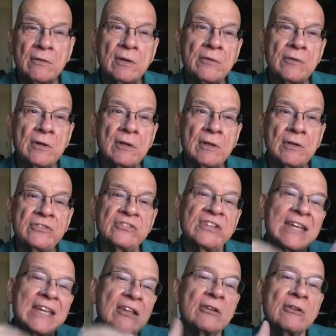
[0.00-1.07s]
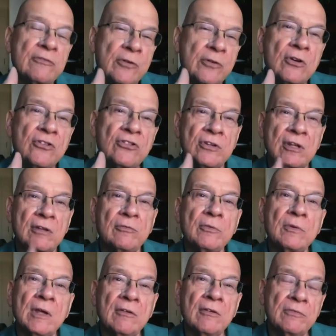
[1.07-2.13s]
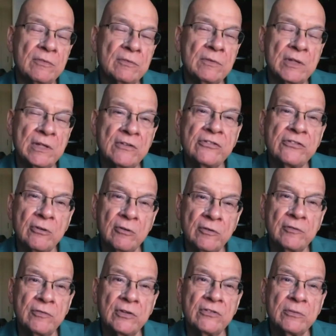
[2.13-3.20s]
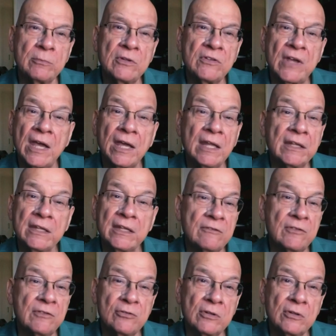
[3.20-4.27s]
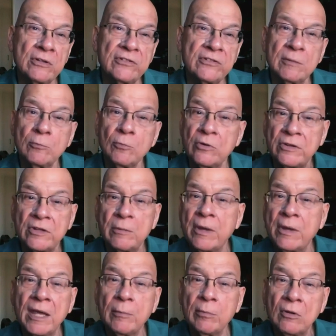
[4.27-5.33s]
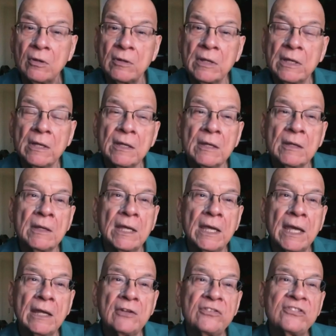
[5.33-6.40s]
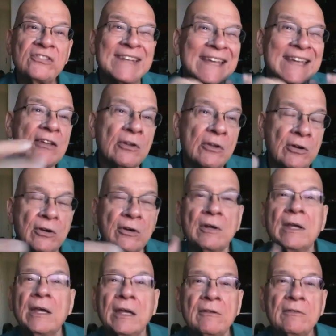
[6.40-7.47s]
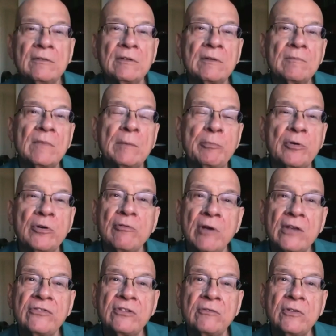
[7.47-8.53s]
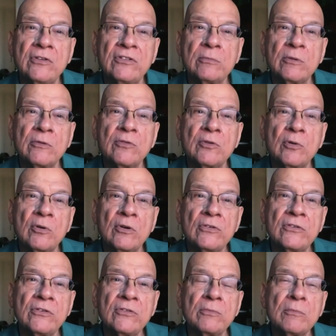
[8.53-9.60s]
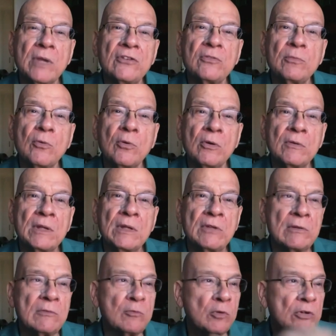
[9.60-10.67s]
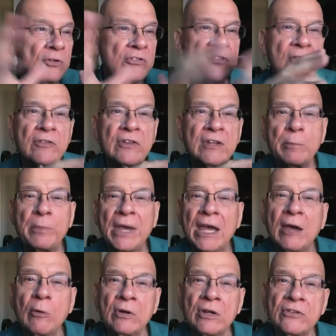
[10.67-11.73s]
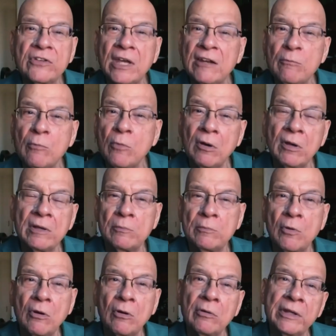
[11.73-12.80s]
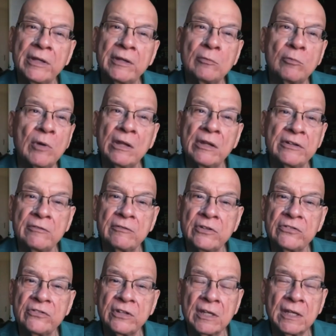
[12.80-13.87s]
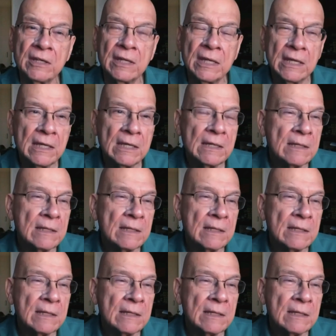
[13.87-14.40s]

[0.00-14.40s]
A secular version of conservatism is highly individualistic, more than the Bible. And a secular progressivism, of course, is much more, it reduces everything to power, and it's kind of morally relativistic.